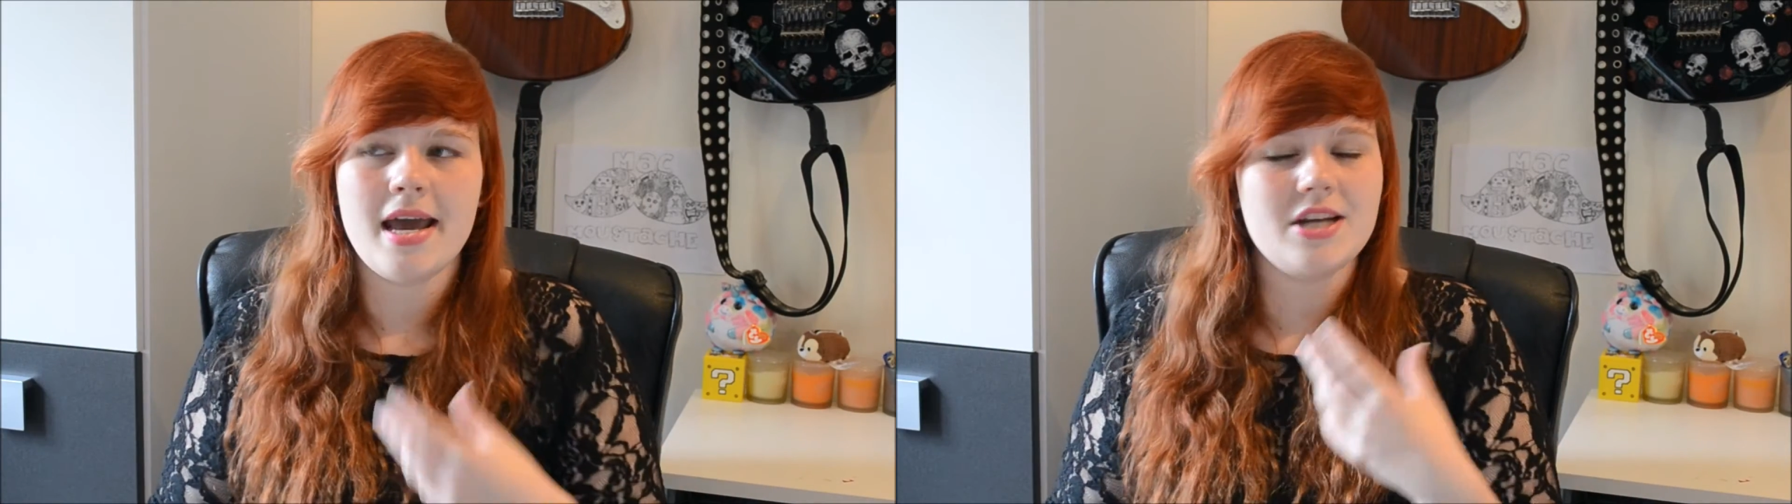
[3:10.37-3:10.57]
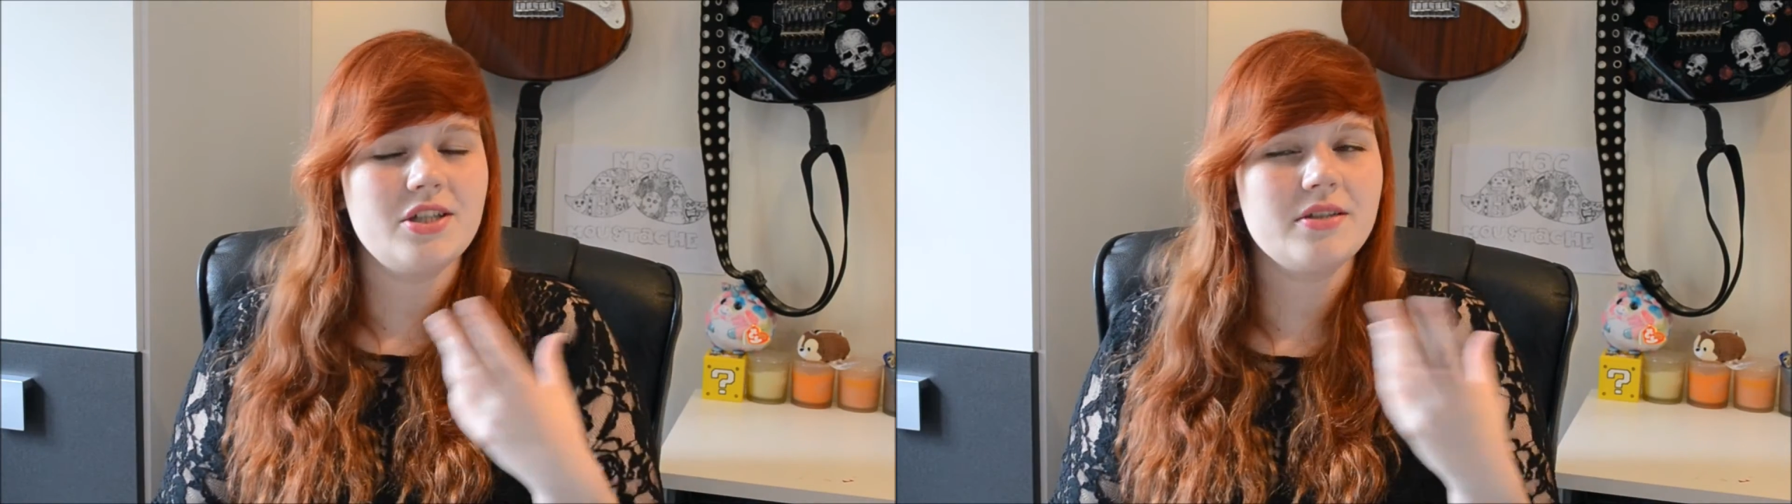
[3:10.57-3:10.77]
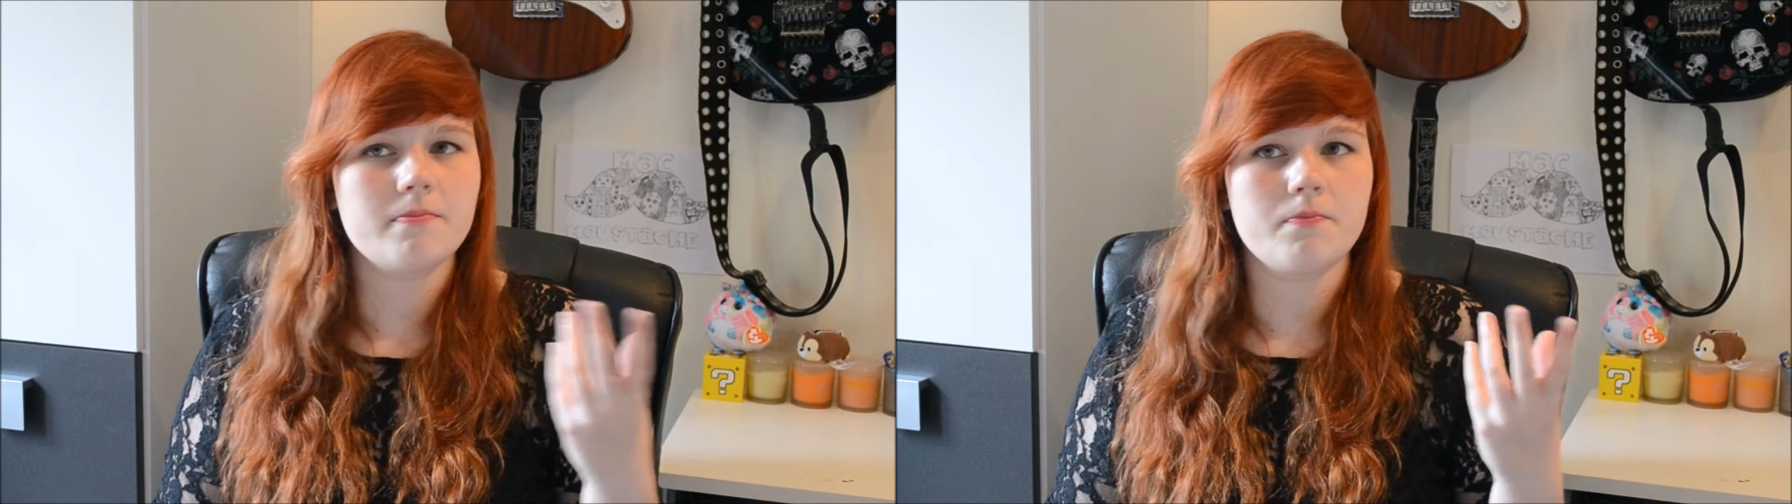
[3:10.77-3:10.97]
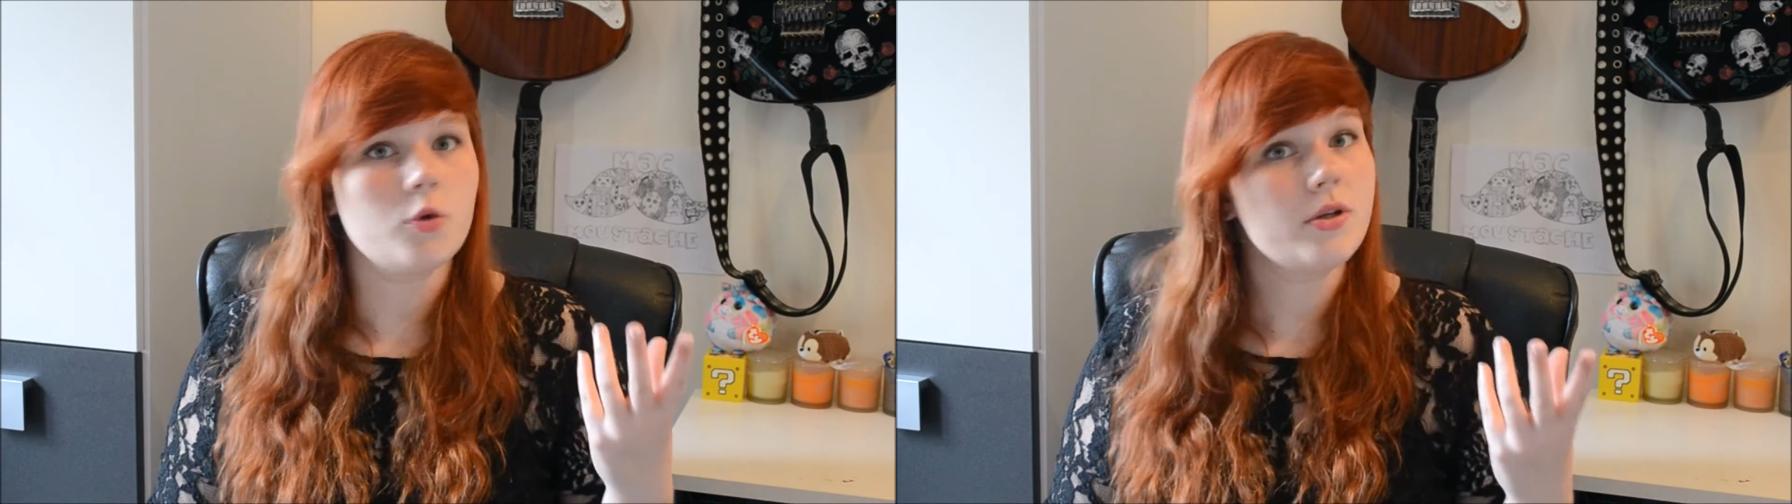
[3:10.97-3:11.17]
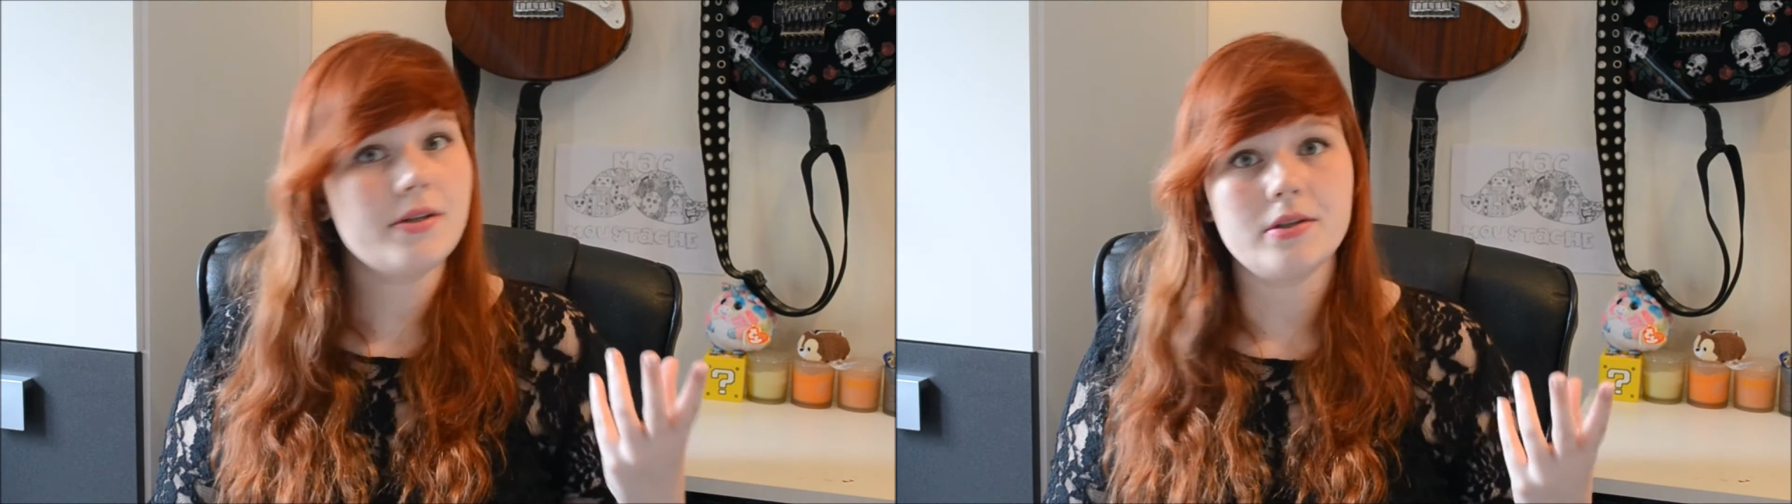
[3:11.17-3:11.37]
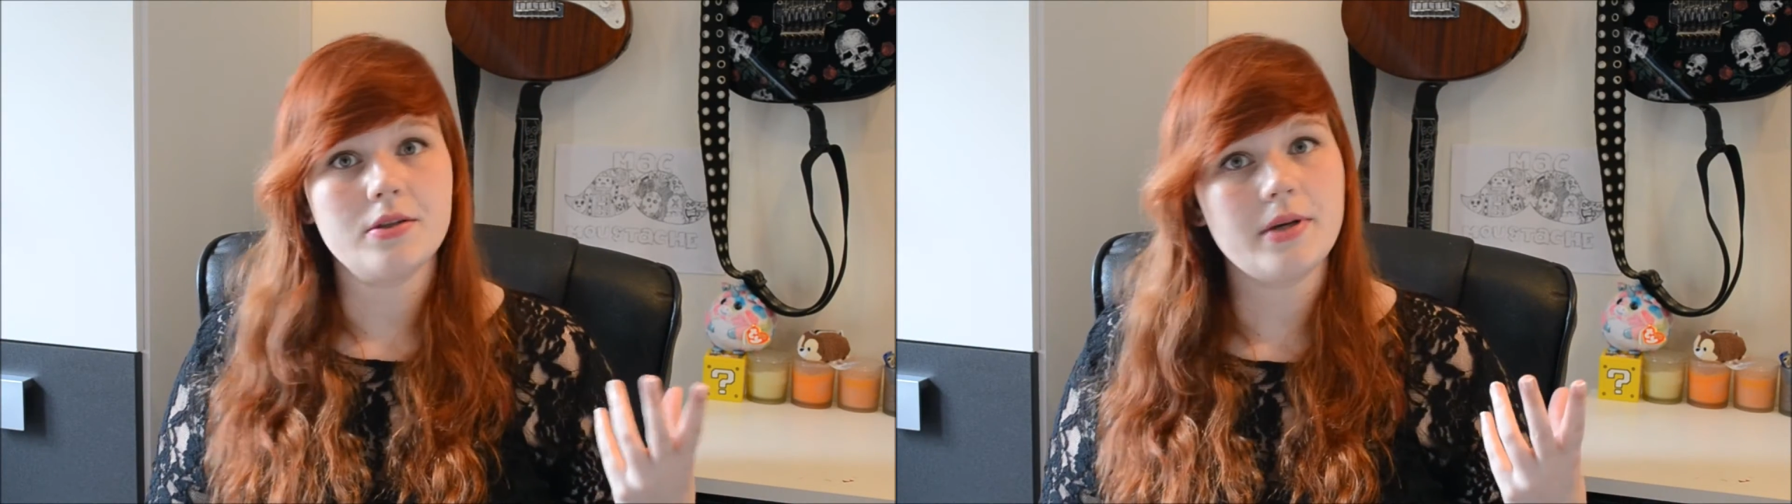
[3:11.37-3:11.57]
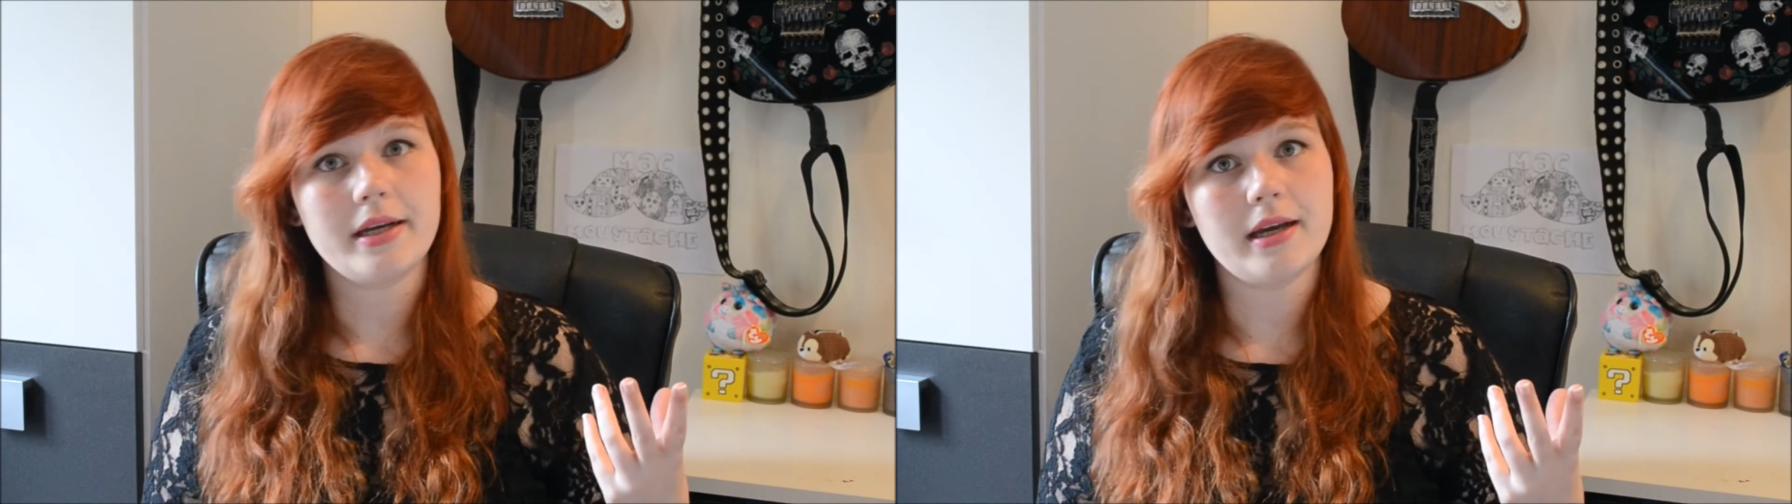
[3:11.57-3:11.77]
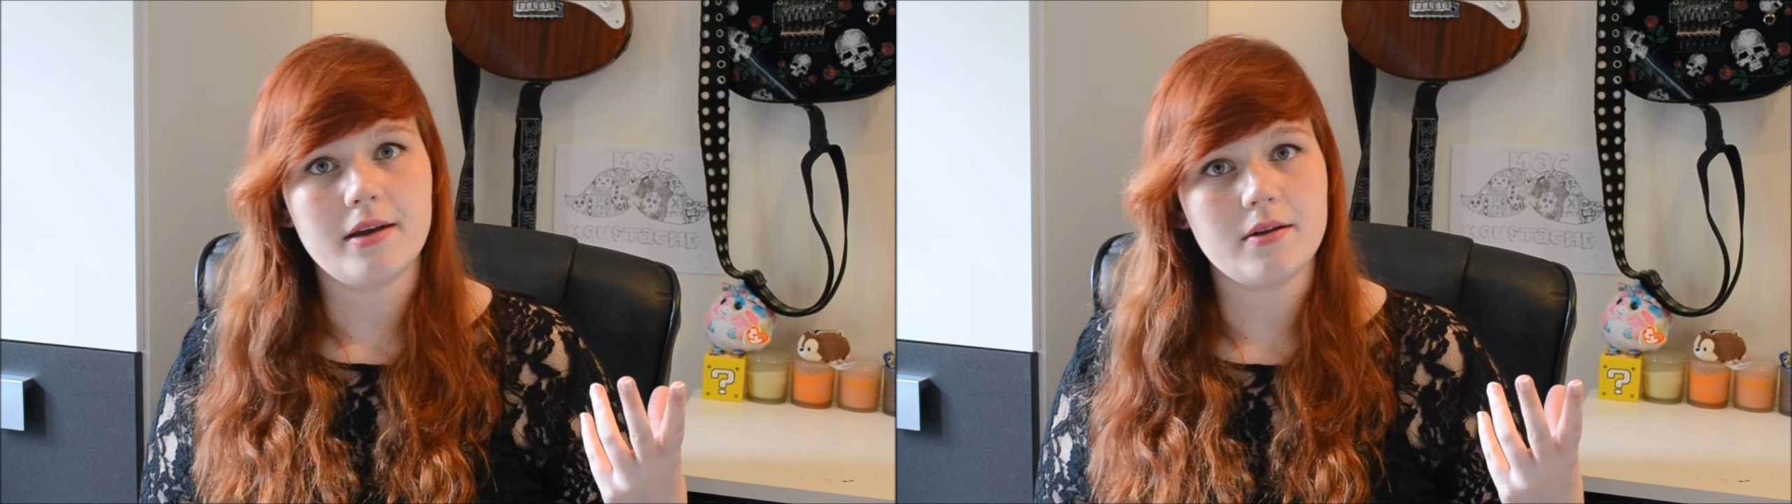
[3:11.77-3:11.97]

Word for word: It just wasn't doing,